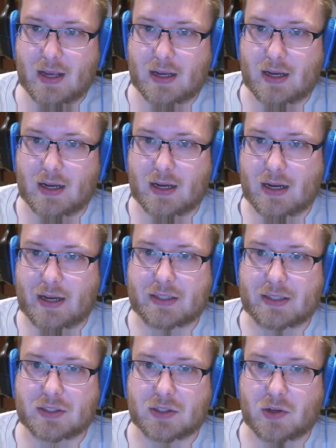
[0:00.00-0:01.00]

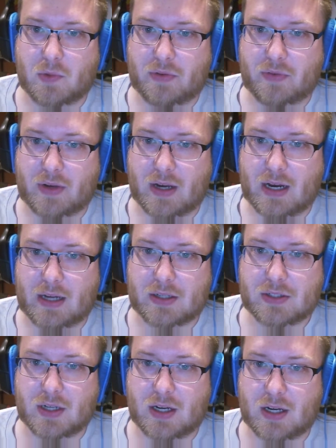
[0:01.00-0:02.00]
And so we've
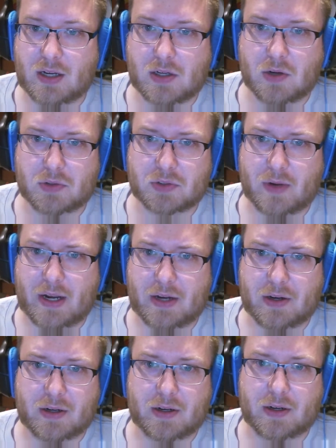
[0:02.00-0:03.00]
got Ghost
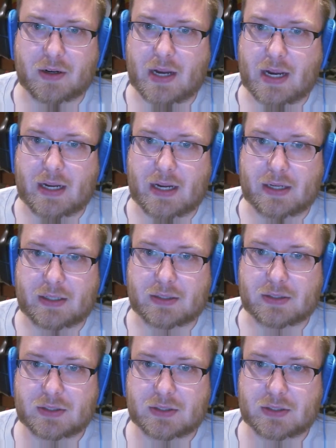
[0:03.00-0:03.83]
Rider and